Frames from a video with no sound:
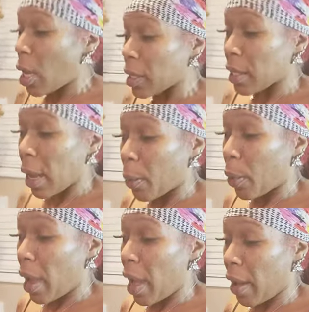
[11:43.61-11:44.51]
Tonight
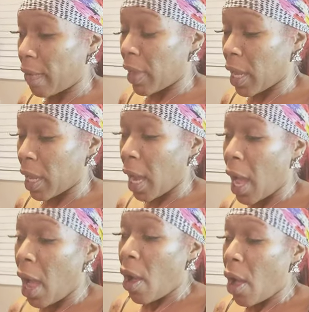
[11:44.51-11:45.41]
we're having
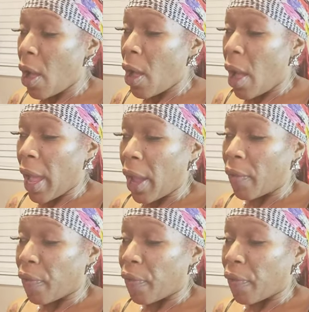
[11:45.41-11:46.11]
air